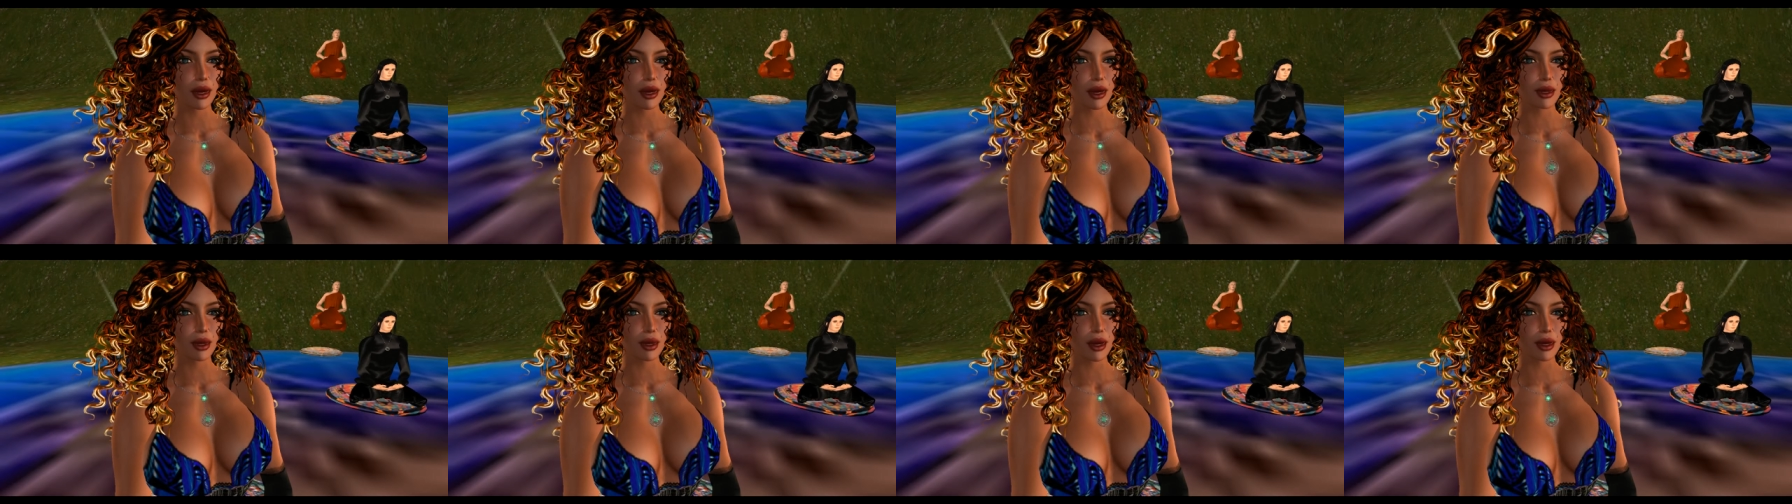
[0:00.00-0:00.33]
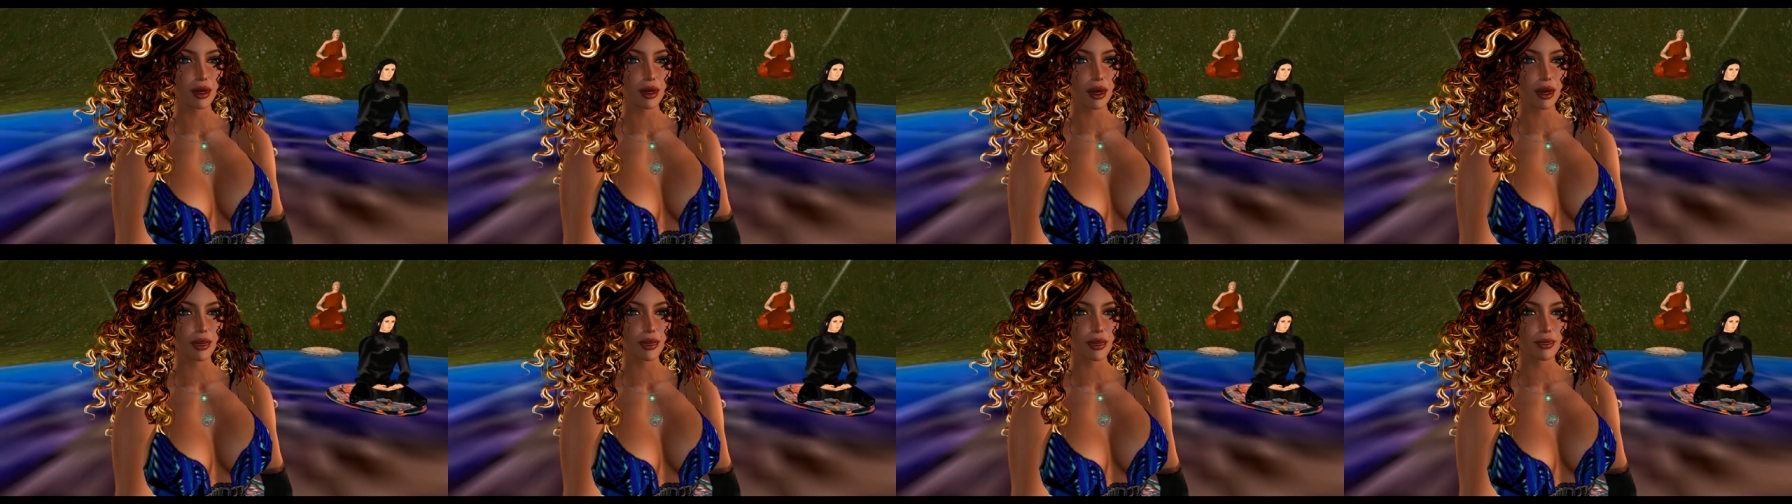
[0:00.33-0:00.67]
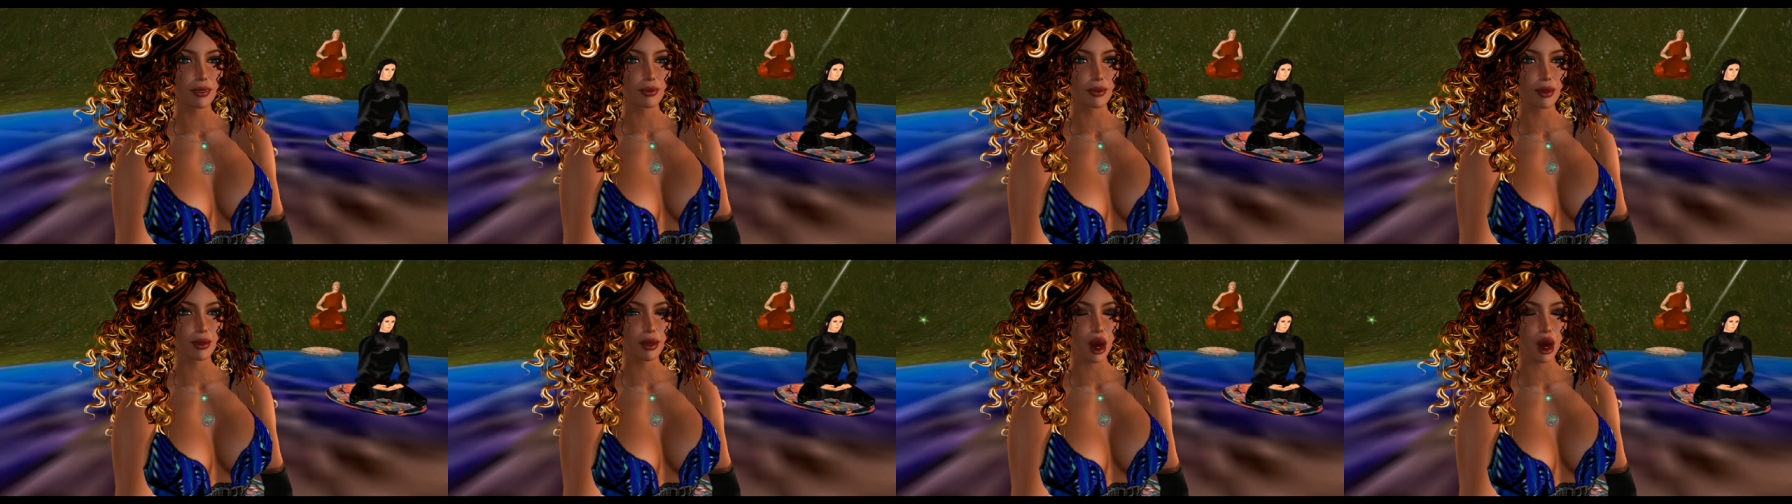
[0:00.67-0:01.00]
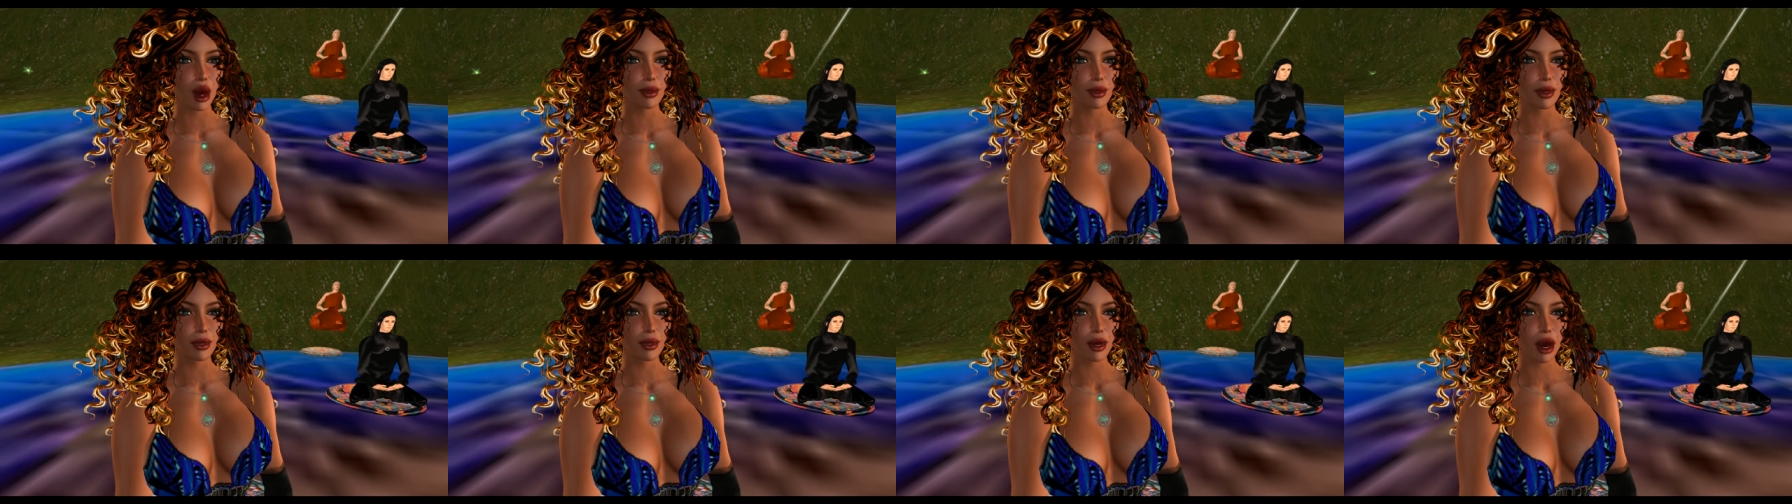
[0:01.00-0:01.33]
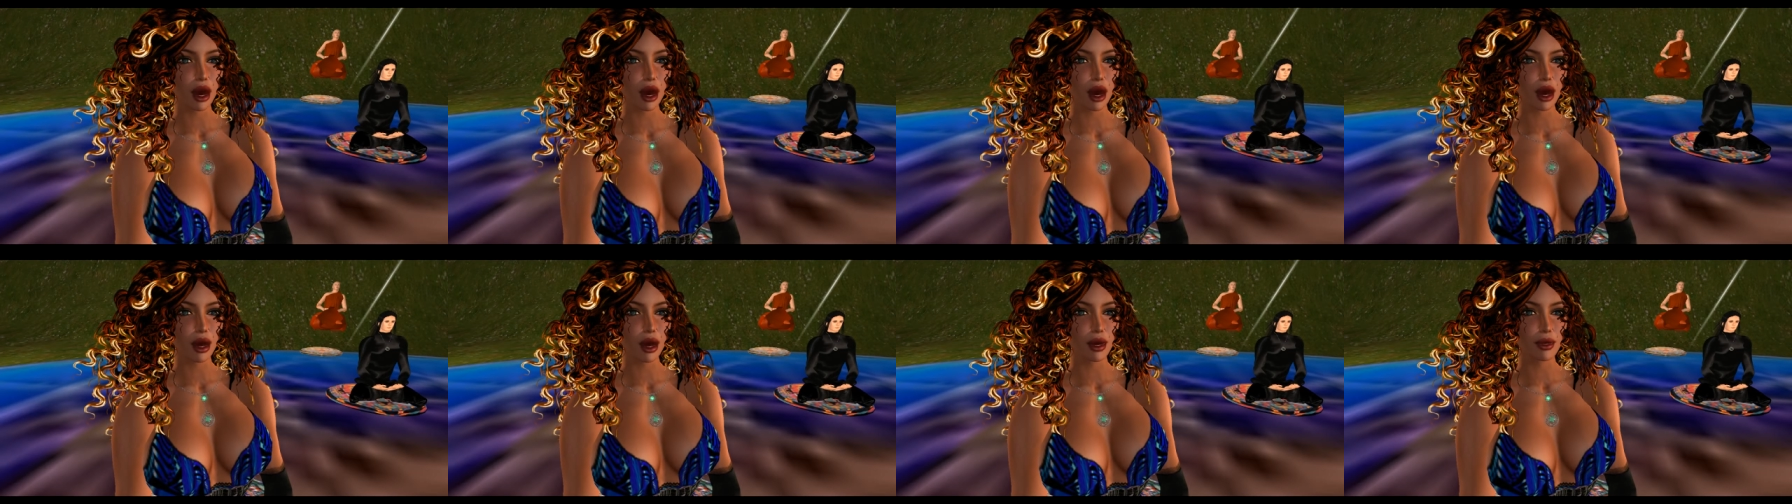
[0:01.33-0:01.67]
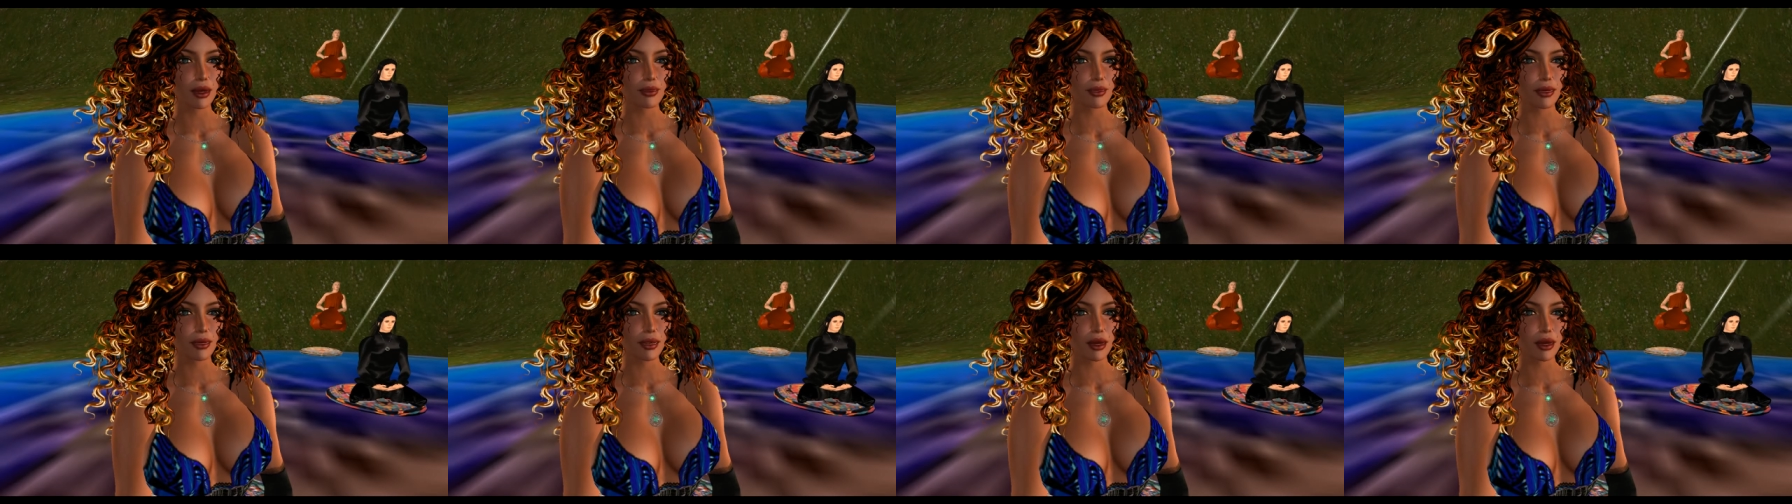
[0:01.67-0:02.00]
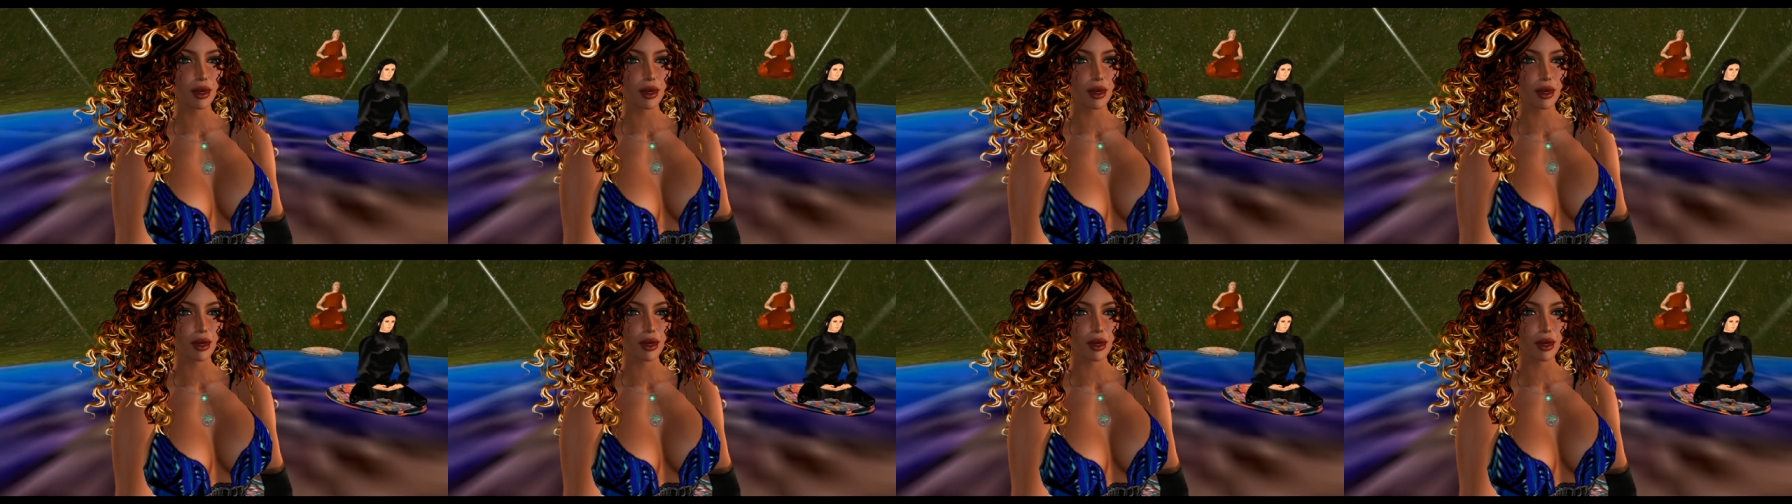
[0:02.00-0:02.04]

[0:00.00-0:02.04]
good without naming it